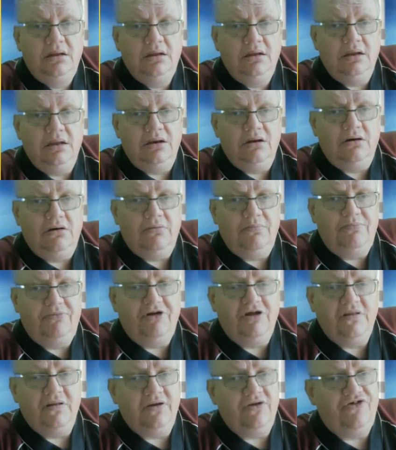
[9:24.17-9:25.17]
You know,
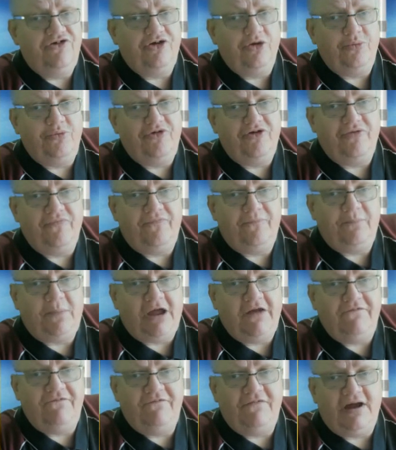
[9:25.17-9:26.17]
brilliant subs
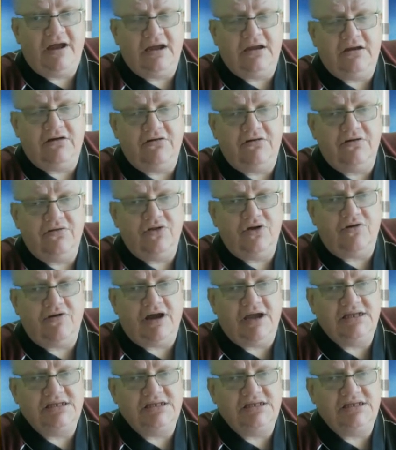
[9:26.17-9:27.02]
by Farker at the